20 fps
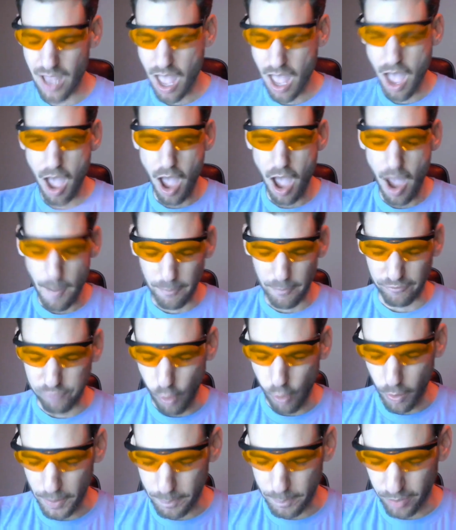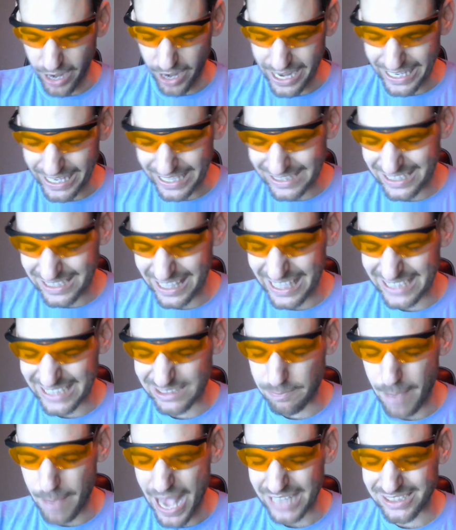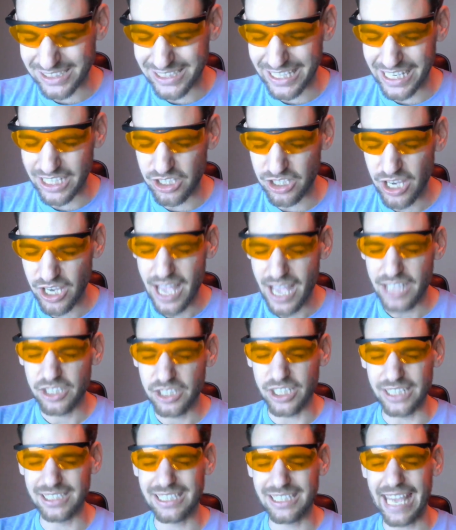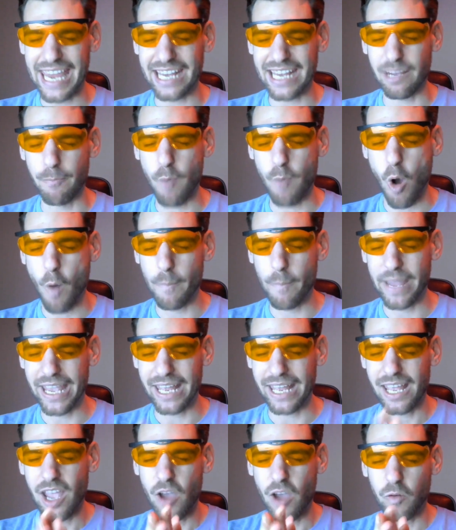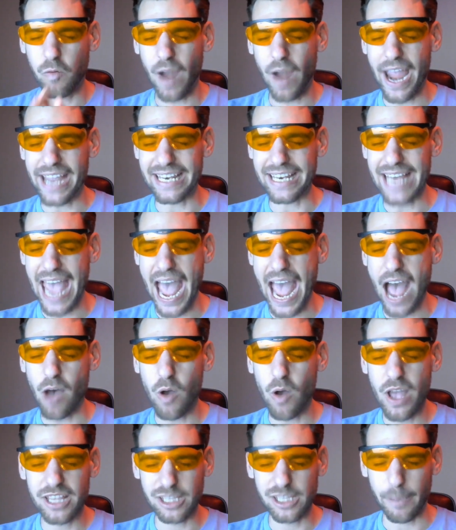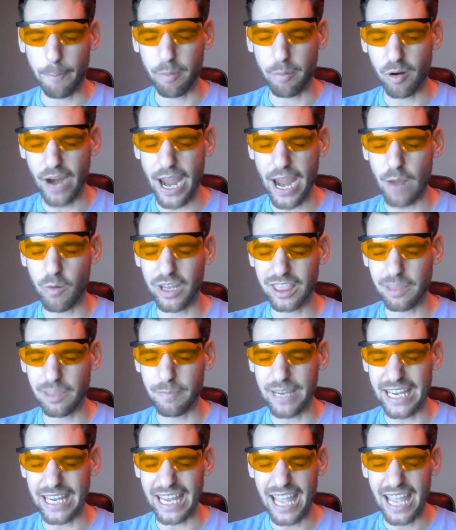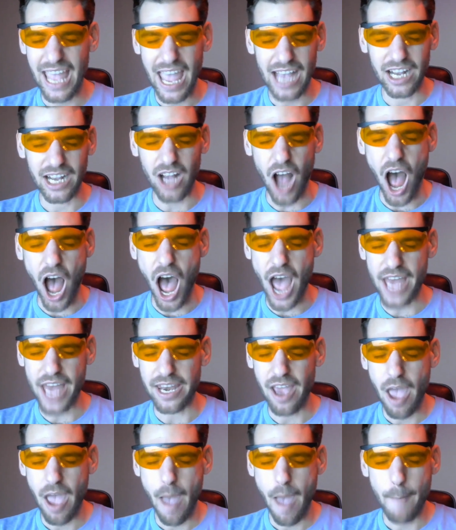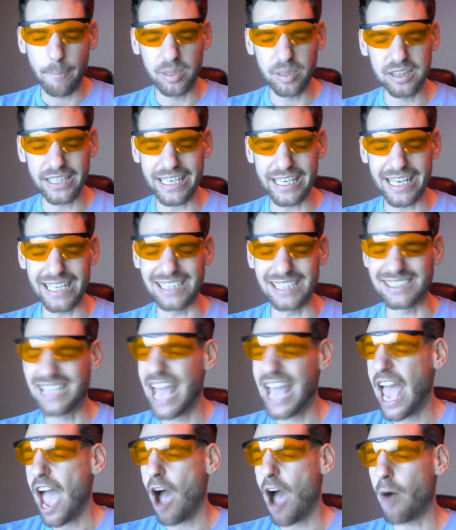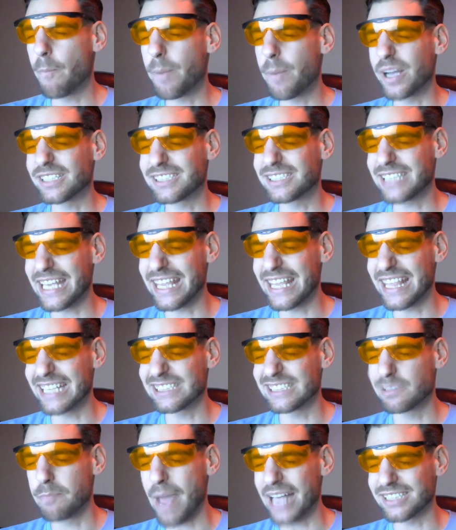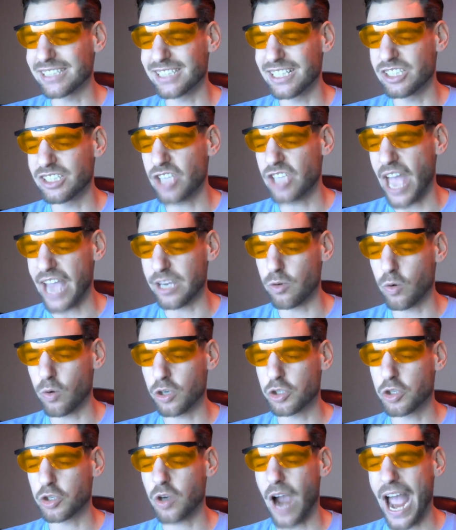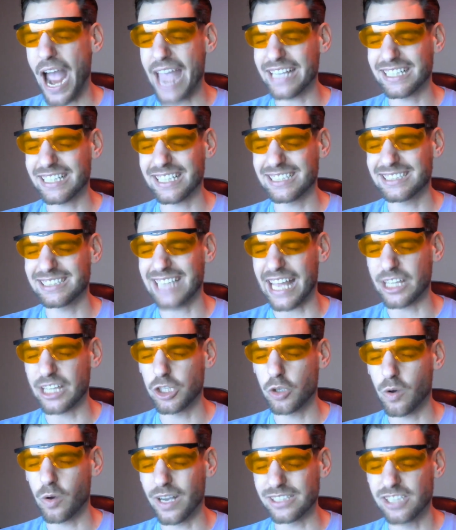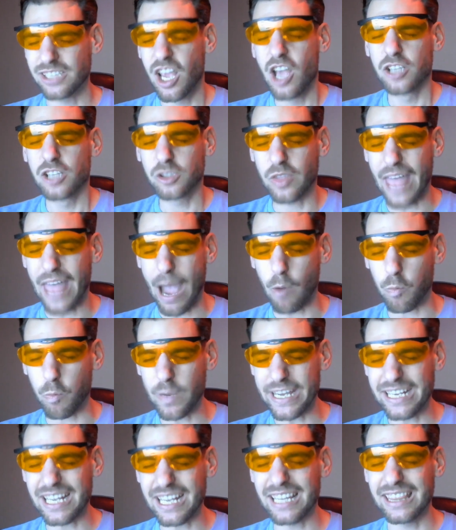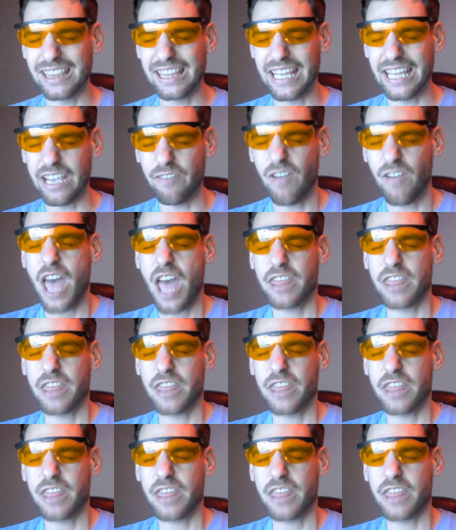Before we break into this message, just take a moment right now to pray with me. God, please help us see this message that you are trying to send to us so that we could live